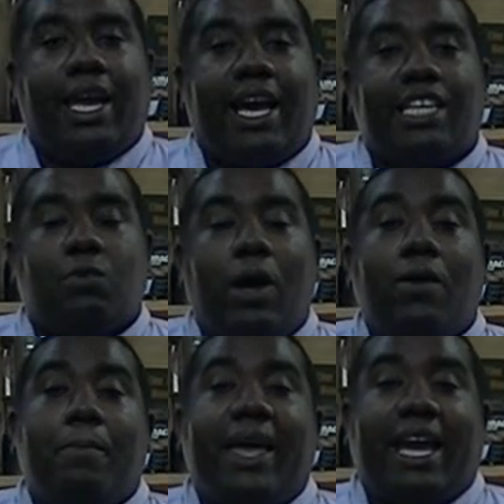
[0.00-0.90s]
Guys,
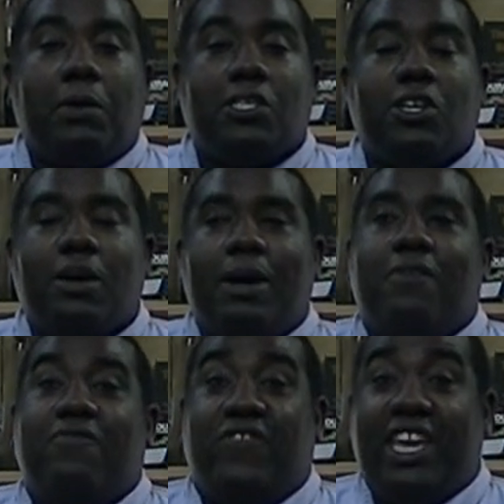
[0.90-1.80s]
welcome back. I want to talk
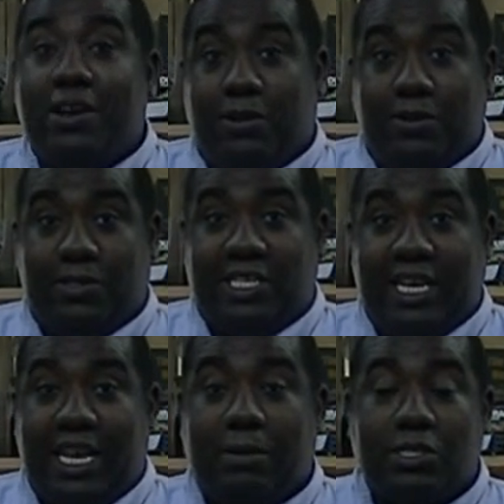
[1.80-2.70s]
about vehicles
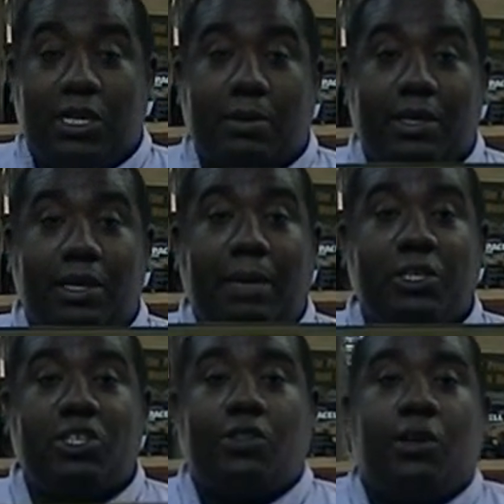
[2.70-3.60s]
today. I want to talk about how
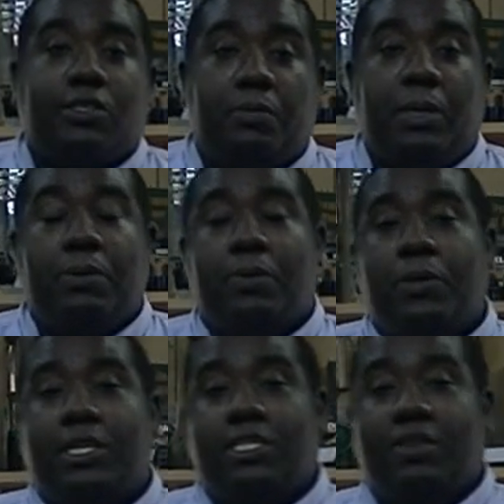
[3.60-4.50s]
much thought do people
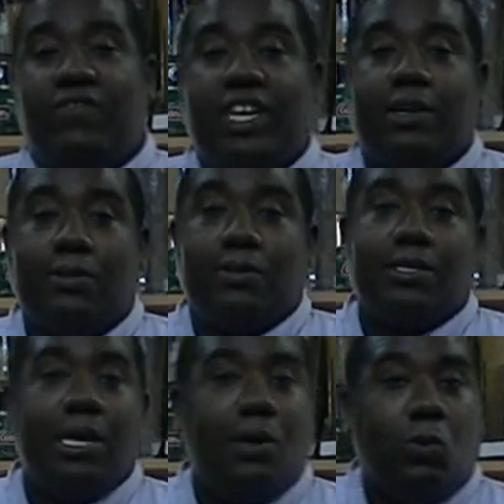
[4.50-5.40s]
put into
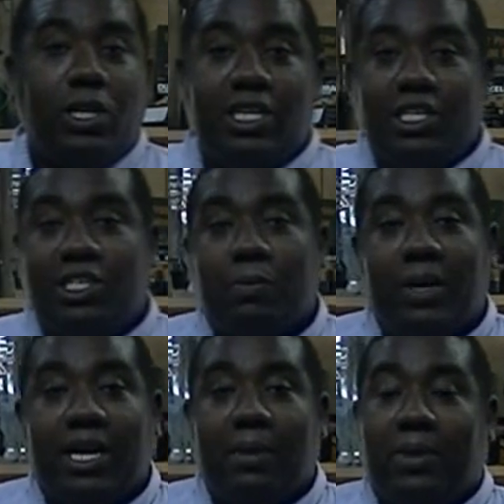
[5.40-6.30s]
vehicles. What good is your
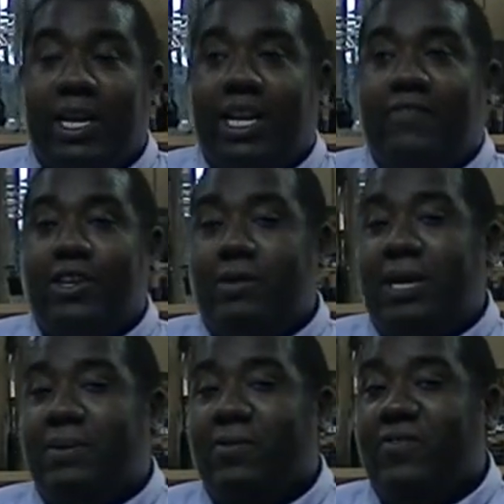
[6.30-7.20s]
bug out plan if you don't
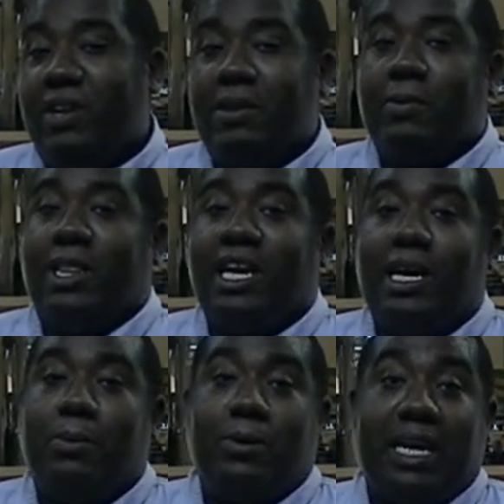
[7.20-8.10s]
have a very
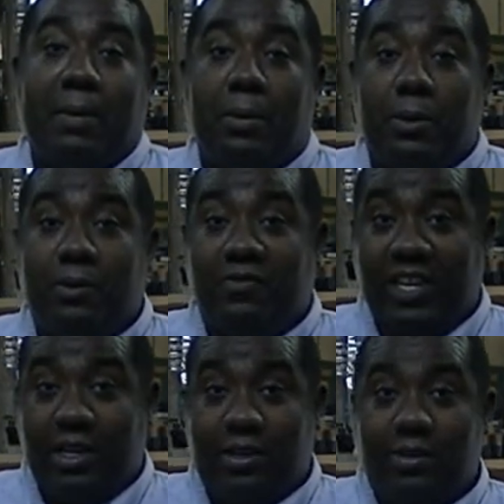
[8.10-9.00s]
reliable, capable
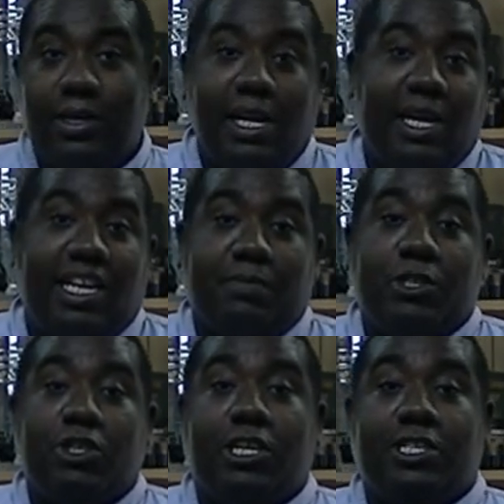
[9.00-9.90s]
vehicle,
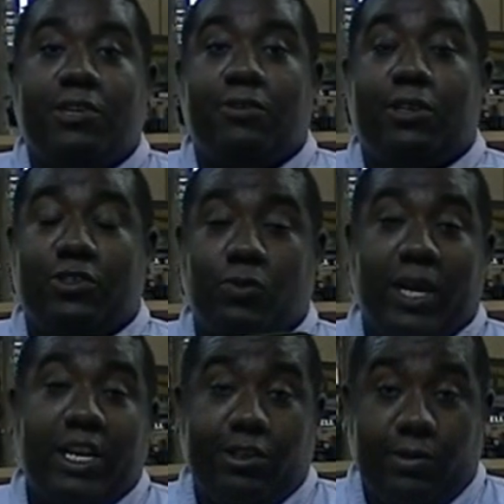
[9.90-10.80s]
especially considering the
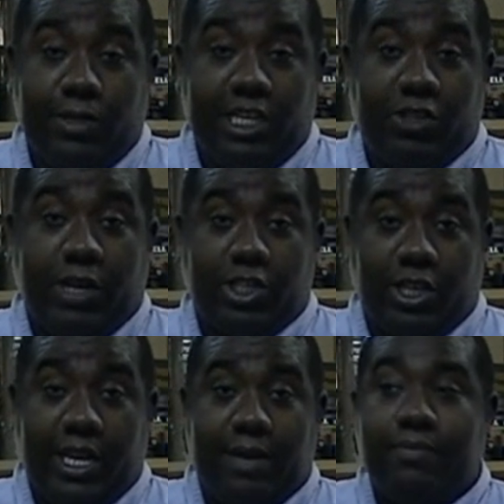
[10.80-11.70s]
terrain that you're
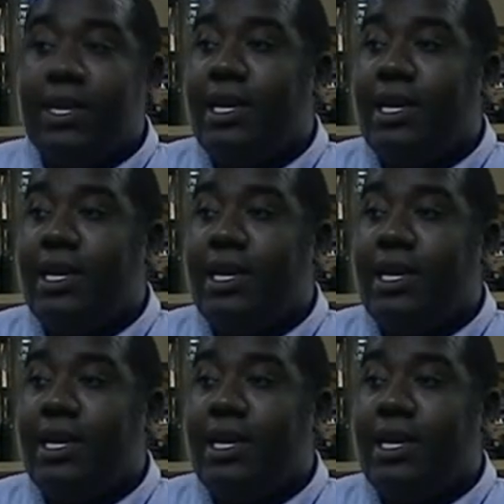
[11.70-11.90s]
actually in.